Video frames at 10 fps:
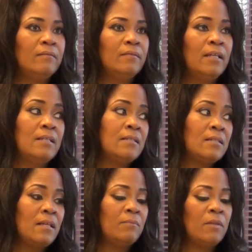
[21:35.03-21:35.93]
and it's the
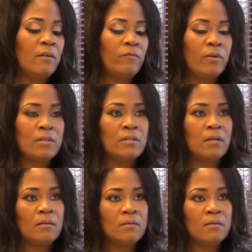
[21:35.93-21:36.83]
same thing for us
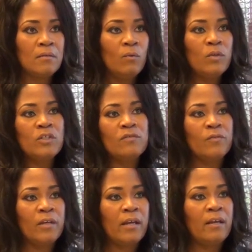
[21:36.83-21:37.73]
adults we just
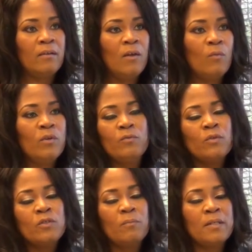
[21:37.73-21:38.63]
forget we, are
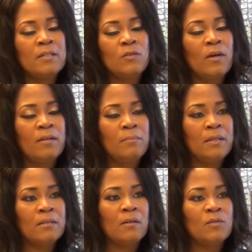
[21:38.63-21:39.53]
so busy trying to be
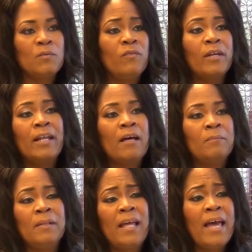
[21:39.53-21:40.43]
adults we forget how to
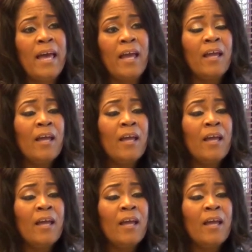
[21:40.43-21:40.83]
play